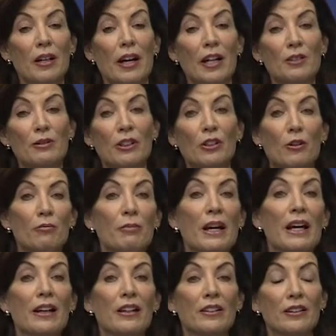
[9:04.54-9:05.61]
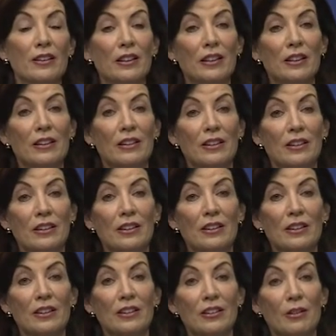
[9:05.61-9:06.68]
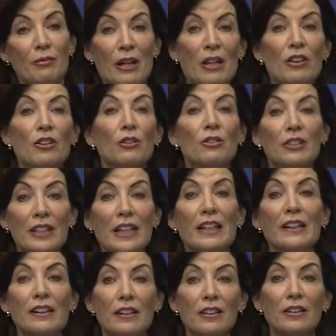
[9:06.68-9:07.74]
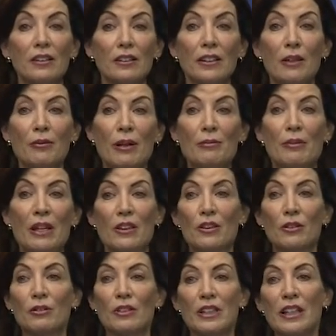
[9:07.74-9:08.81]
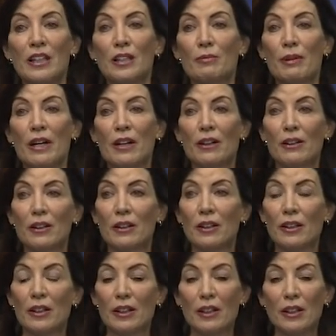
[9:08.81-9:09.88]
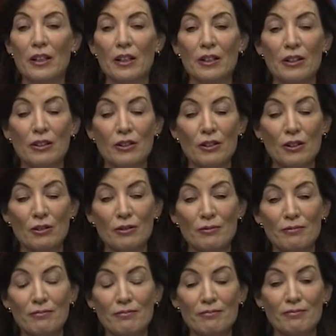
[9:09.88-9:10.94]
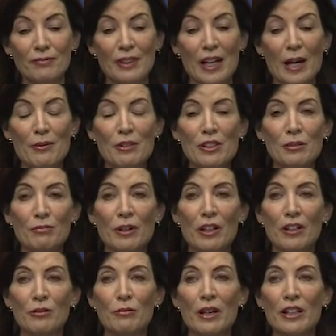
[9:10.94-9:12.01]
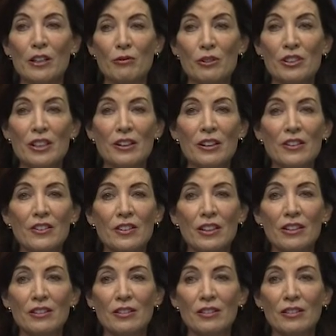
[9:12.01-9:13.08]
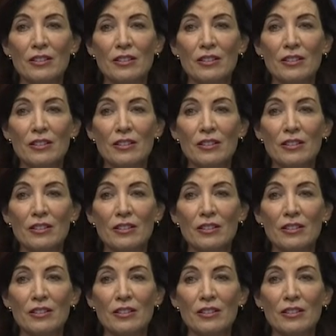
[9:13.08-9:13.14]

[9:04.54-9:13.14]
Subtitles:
I just want to go back to May 13th. I want May 13th back. So I'm inspired by your resiliency.